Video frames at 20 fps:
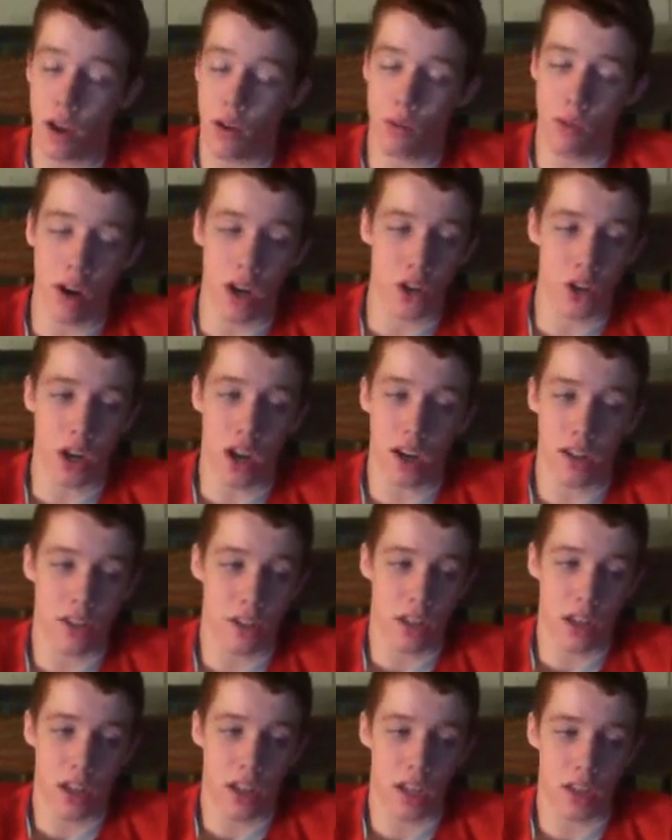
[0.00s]
Rajon,
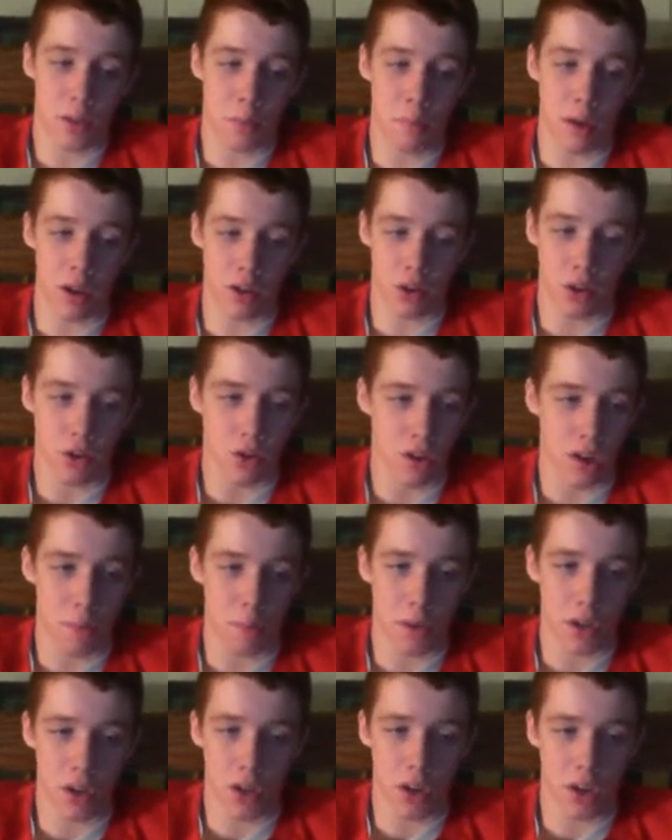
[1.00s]
he's going to get special
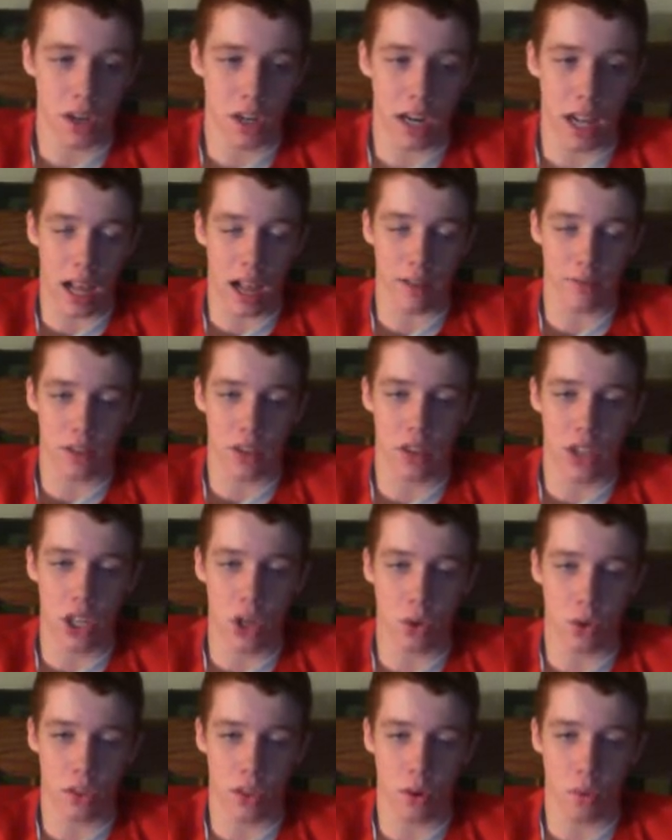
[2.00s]
treatment, and you're to have to
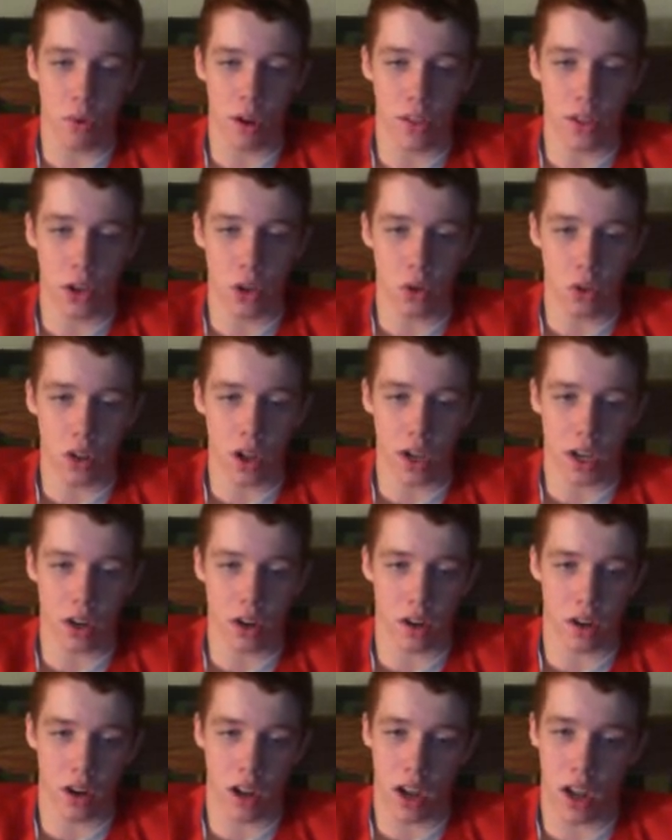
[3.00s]
deal with it whether you like it
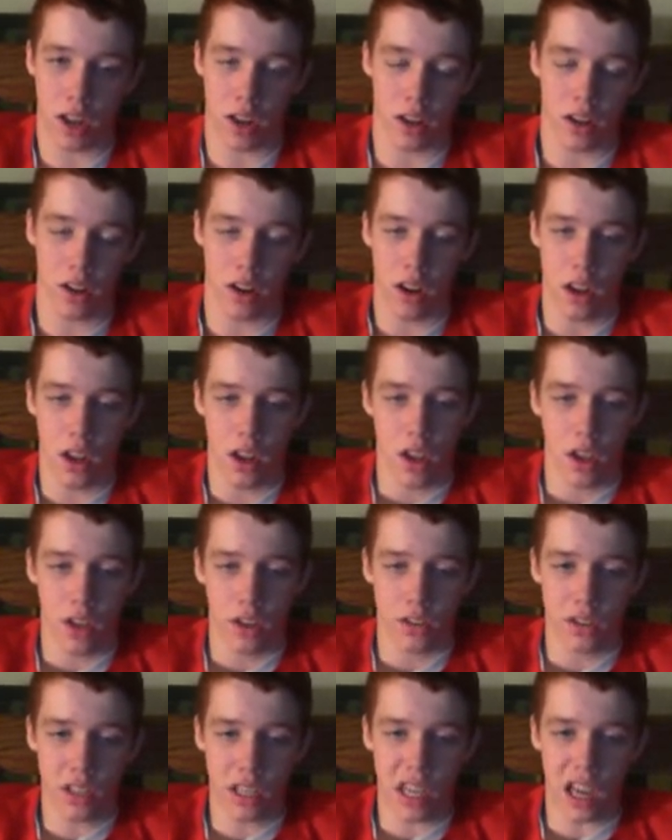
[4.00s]
or not, and
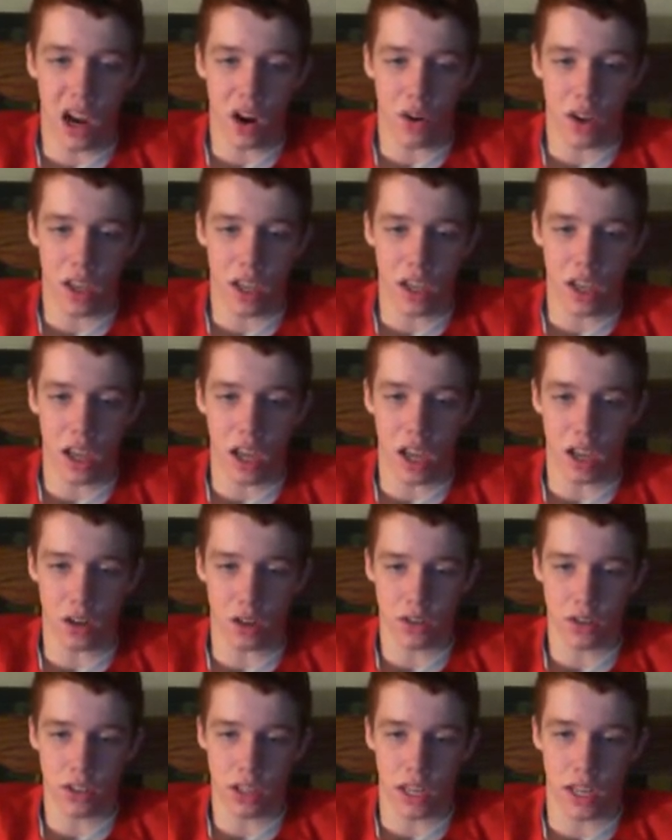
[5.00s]
see how he
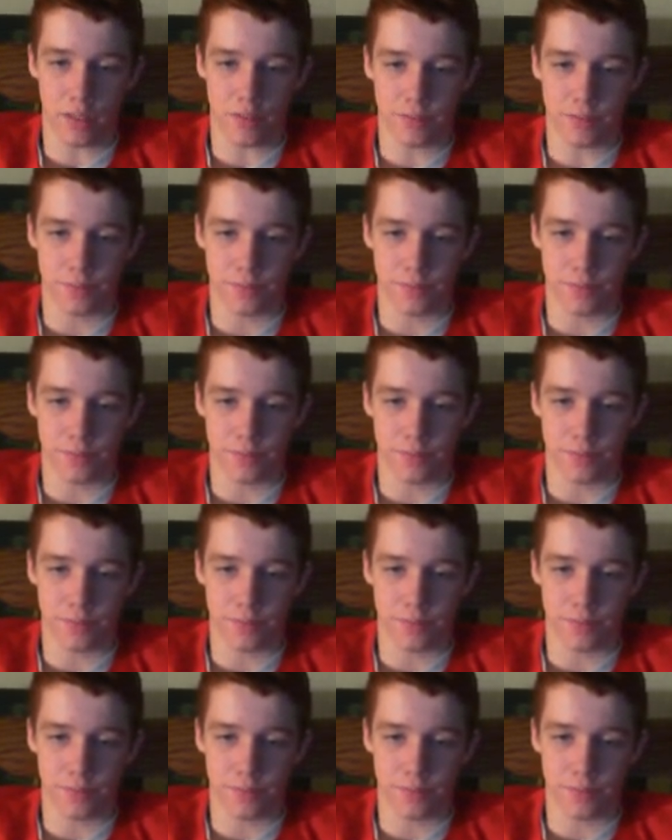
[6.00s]
handles that.